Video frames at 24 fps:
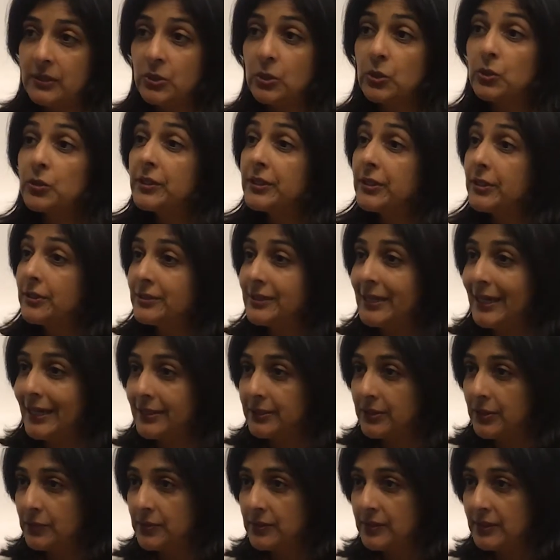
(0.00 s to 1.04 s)
earlier
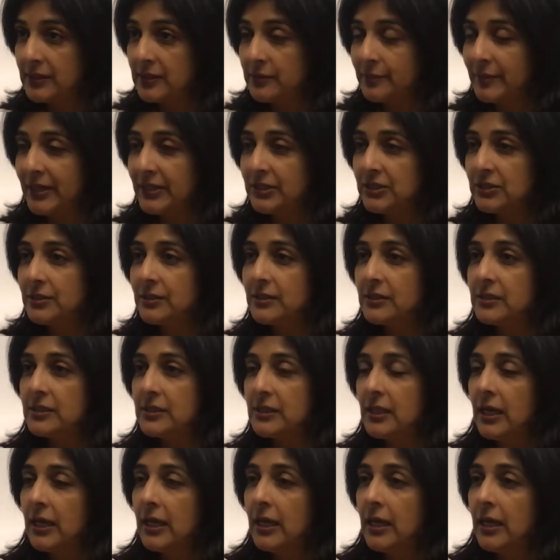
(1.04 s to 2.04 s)
diagnose these patients.